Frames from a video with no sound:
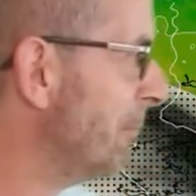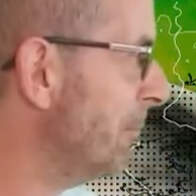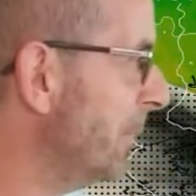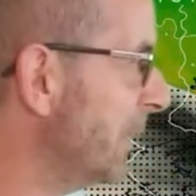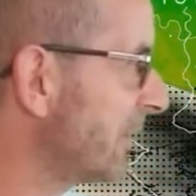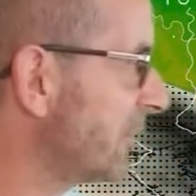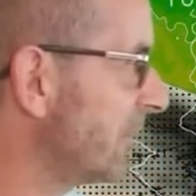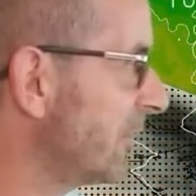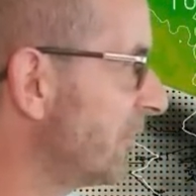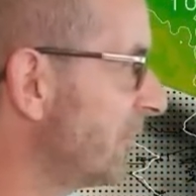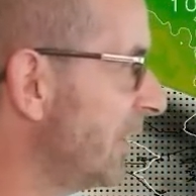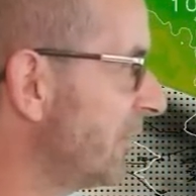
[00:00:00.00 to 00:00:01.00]
mixed
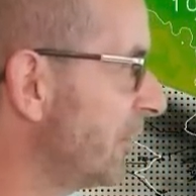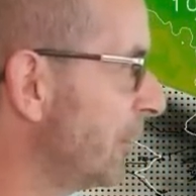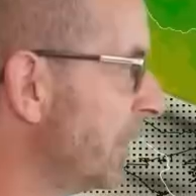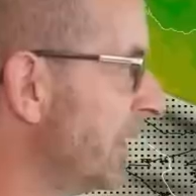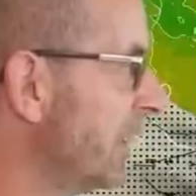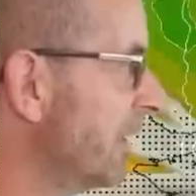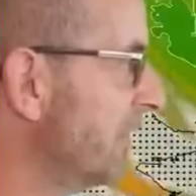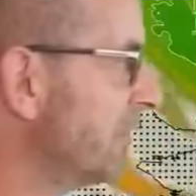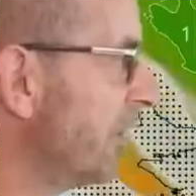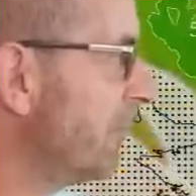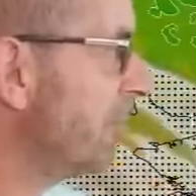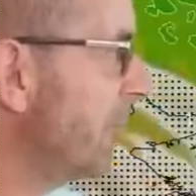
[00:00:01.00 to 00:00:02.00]
setup. And as
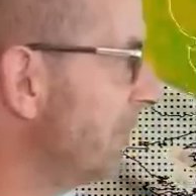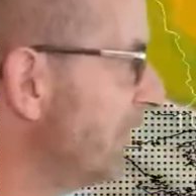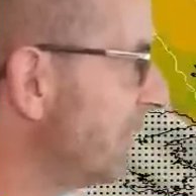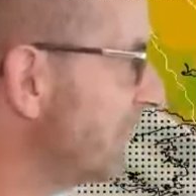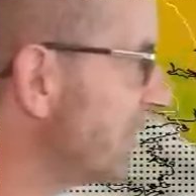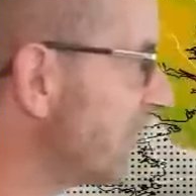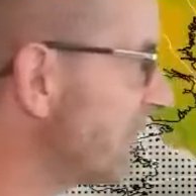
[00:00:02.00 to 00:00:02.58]
I run this, it